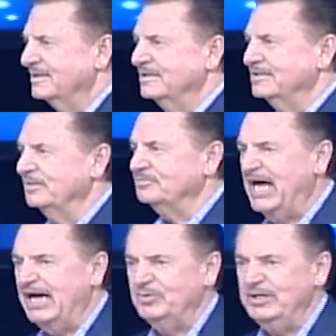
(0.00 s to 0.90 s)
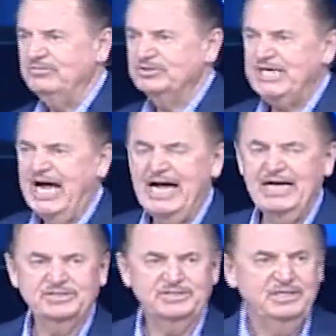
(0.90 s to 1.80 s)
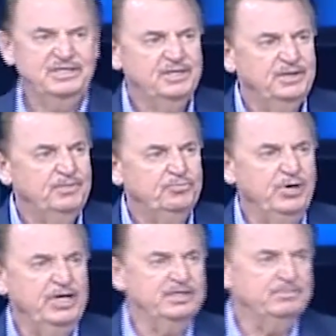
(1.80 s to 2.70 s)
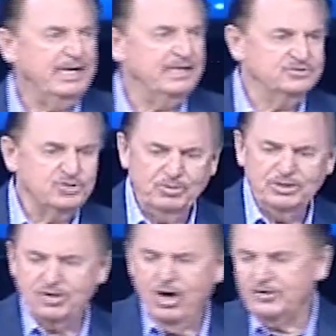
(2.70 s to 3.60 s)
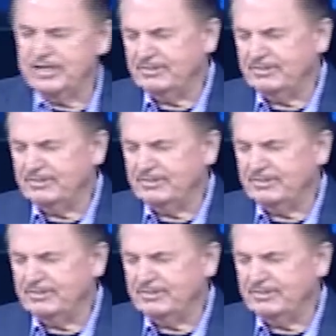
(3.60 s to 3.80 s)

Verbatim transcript: Sometimes we emphasize prayer about so much all the time